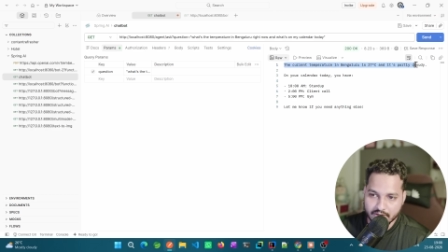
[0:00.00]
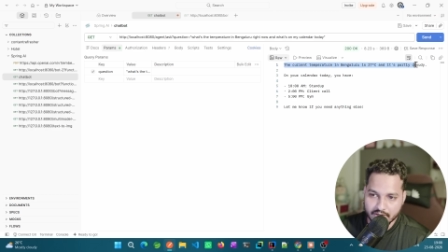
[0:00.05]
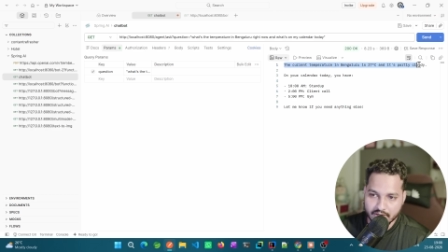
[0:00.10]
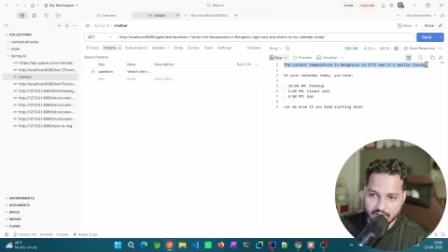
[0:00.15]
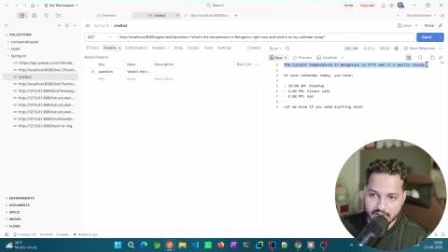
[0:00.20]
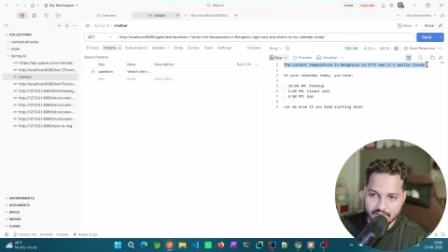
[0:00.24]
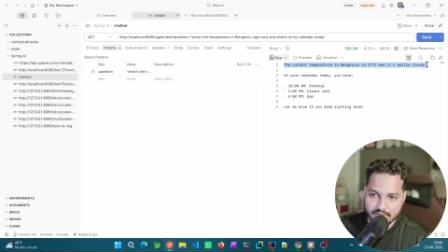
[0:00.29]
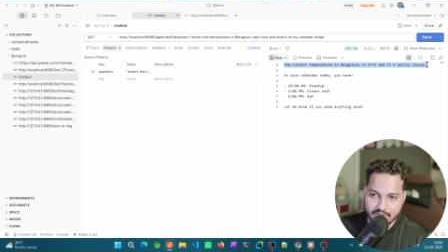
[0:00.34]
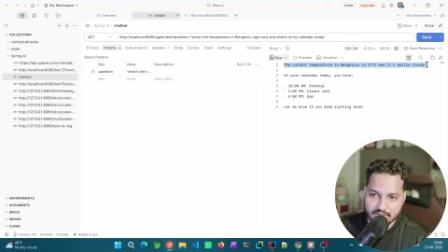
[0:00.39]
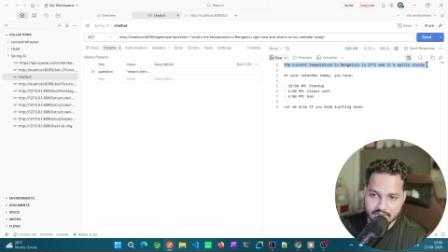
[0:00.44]

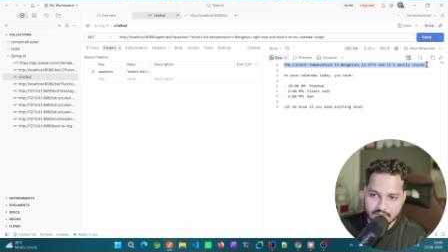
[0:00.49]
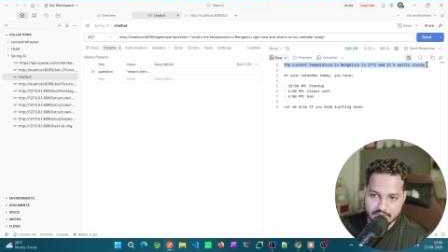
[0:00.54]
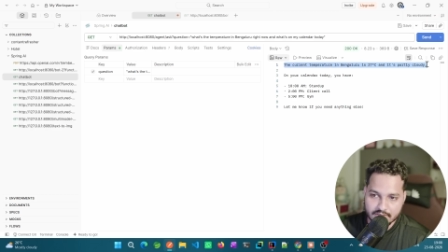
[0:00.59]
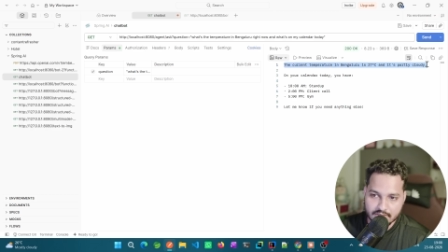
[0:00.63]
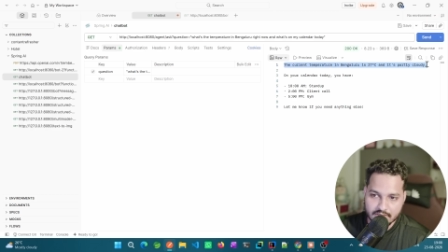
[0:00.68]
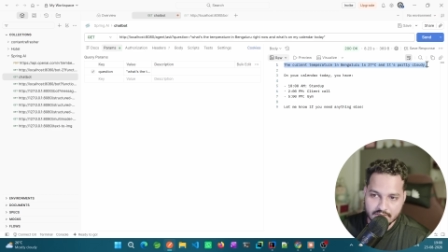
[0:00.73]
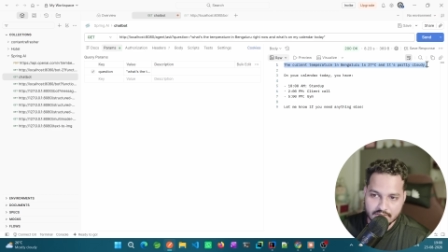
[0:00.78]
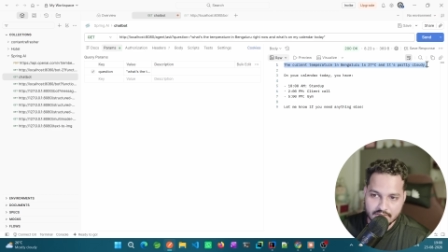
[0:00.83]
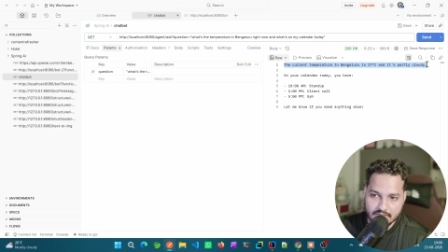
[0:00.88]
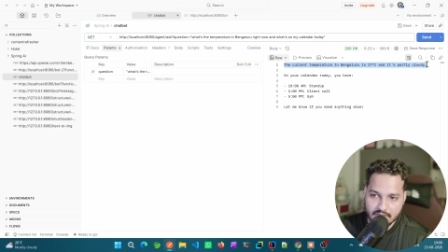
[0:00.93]
degrees
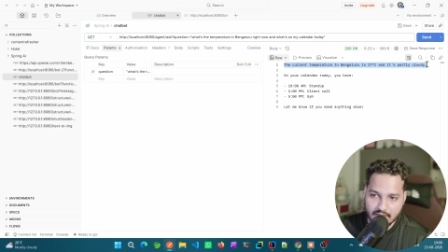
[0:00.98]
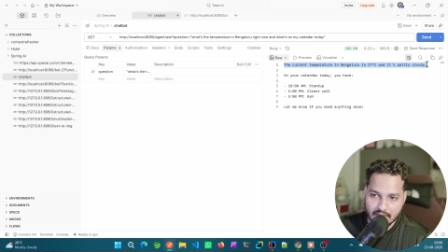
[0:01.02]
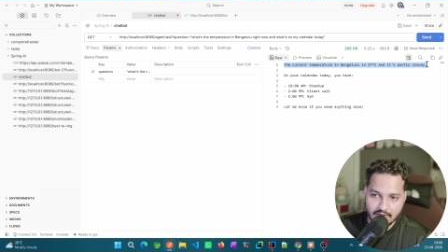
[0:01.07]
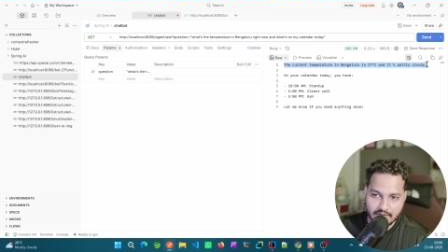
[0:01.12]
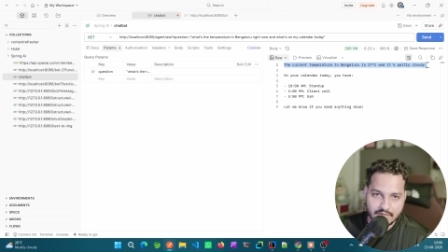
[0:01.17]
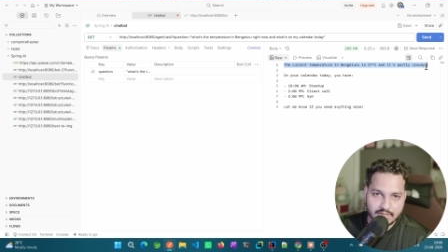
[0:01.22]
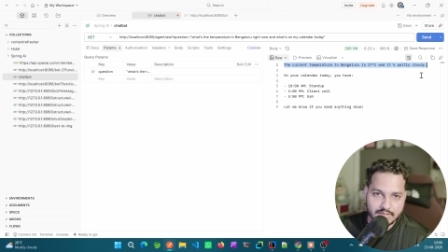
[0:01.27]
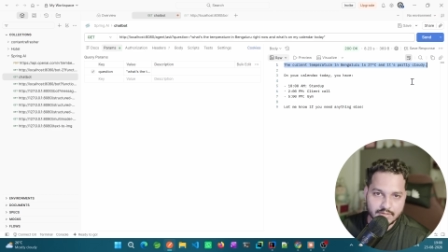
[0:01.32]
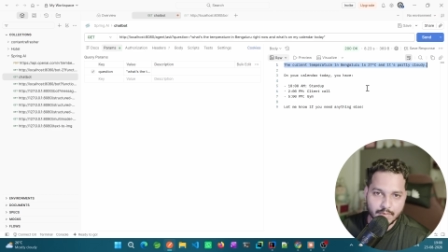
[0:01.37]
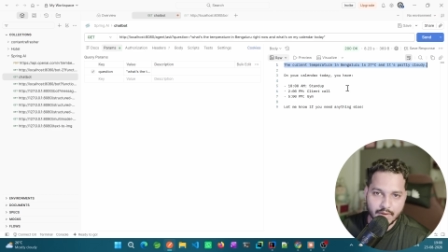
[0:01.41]
Celsius and
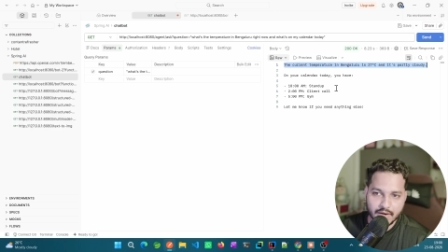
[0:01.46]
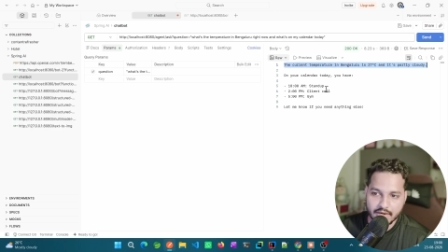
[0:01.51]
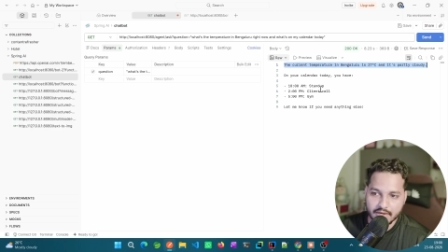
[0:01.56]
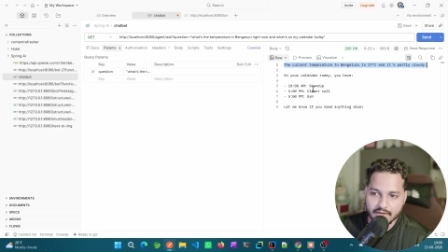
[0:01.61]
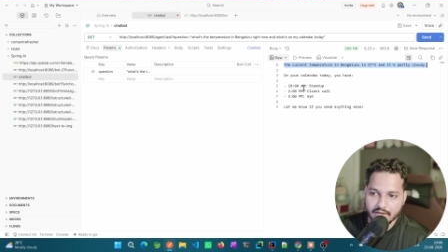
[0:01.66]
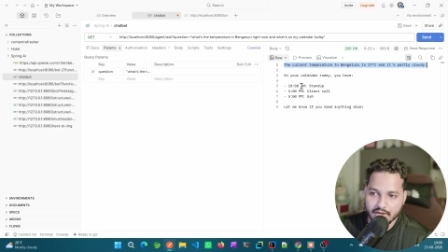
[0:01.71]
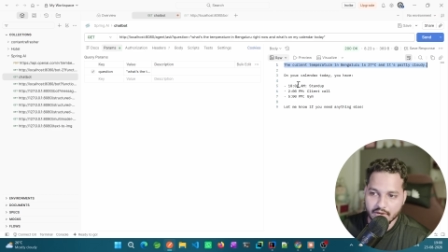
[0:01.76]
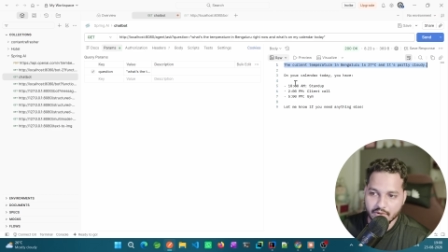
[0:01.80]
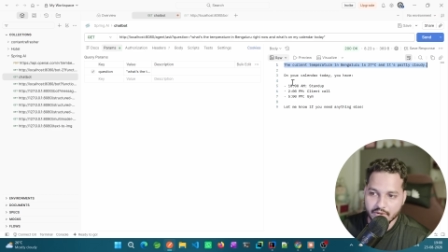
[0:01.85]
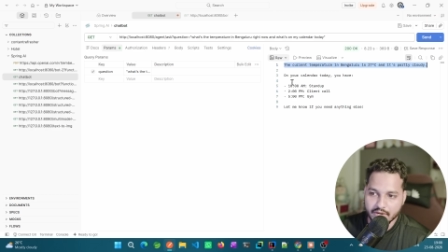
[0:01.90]
it's partly
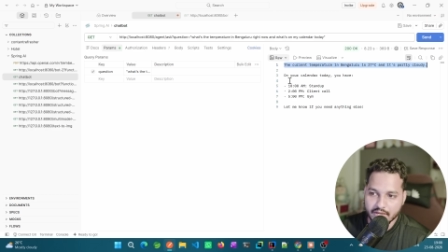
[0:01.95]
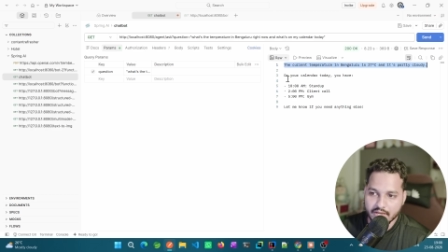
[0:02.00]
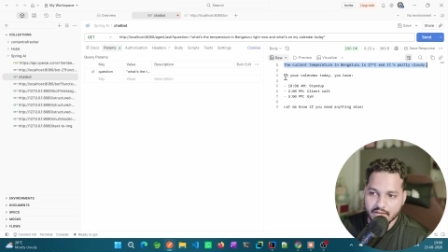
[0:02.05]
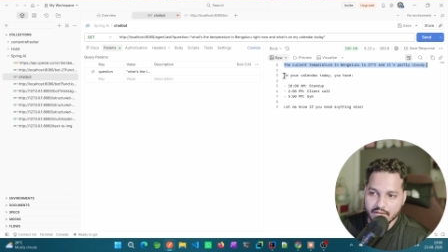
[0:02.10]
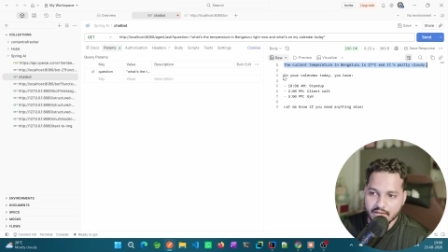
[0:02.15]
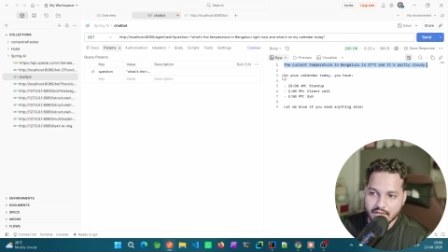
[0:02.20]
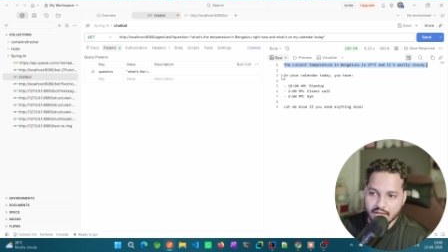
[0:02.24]
cloudy.